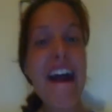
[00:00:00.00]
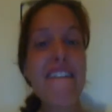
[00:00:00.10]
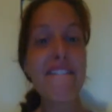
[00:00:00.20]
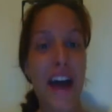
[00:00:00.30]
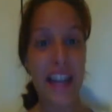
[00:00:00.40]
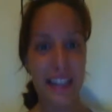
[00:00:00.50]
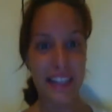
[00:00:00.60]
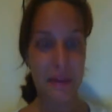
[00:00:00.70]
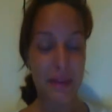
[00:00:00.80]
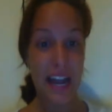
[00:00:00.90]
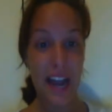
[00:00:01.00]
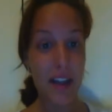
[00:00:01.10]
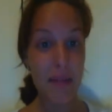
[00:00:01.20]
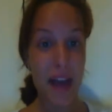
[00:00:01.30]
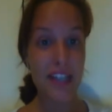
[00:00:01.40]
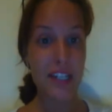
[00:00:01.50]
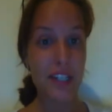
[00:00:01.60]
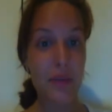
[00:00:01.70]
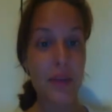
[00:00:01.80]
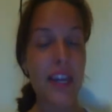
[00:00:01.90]
finally we get out of the
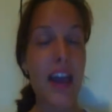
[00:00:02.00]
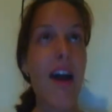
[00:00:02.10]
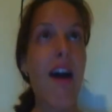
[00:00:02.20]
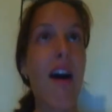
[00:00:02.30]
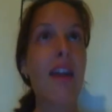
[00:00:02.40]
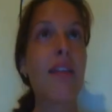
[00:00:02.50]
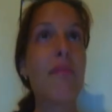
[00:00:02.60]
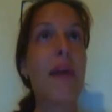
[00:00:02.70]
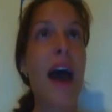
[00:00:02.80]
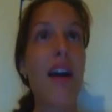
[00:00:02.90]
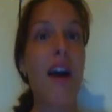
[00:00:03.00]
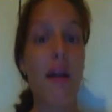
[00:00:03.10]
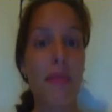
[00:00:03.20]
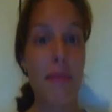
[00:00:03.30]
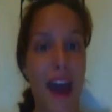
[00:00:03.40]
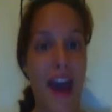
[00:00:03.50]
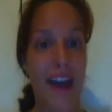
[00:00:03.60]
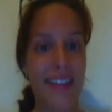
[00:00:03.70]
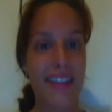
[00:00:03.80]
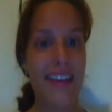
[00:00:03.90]
pasture, we get back on the
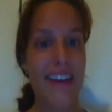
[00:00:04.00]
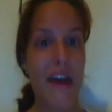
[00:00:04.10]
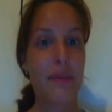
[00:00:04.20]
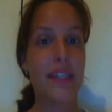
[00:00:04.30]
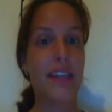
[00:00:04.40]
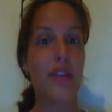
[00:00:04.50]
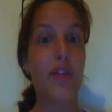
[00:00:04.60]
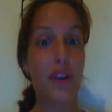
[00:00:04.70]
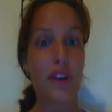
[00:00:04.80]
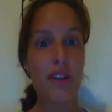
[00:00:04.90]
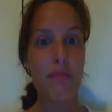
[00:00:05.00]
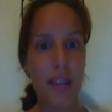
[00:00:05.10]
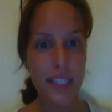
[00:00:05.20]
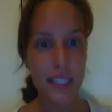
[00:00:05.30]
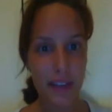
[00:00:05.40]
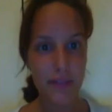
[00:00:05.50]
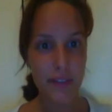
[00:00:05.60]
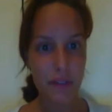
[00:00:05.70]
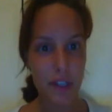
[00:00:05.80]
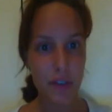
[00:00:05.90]
path and we see 30 minutes left
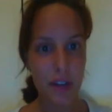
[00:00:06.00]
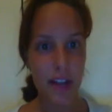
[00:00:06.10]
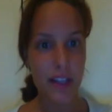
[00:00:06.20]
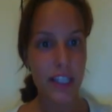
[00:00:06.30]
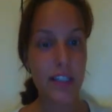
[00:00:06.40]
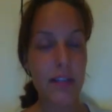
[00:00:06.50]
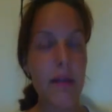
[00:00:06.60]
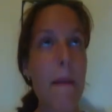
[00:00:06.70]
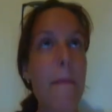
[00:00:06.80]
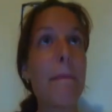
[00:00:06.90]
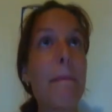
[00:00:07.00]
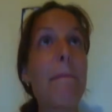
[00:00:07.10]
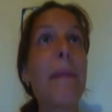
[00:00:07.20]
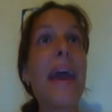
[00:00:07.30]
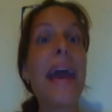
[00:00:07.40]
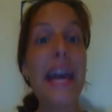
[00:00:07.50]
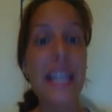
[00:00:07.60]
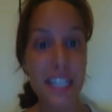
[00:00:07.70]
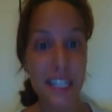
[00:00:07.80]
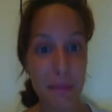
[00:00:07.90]
of the trail. It's
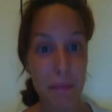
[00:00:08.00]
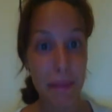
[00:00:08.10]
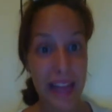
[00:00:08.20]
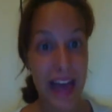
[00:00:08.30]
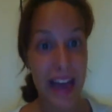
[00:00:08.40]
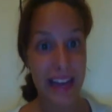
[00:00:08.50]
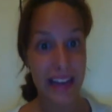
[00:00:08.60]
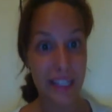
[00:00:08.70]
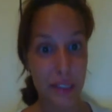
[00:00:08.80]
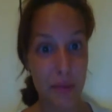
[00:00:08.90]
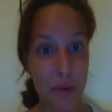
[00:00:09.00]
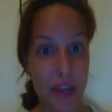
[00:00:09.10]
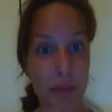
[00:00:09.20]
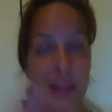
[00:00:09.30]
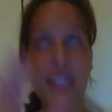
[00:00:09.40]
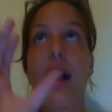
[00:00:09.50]
pitch black at this point. And